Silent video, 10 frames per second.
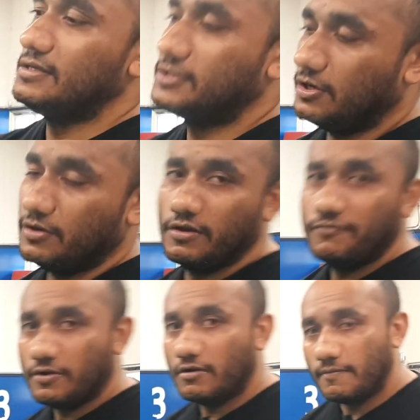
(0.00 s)
So
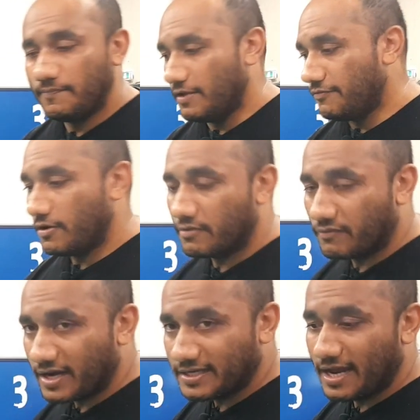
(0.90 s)
if you're a
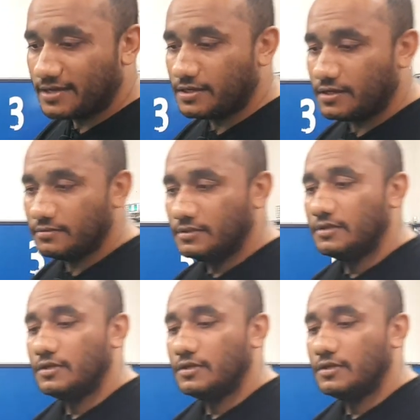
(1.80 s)
right-hander,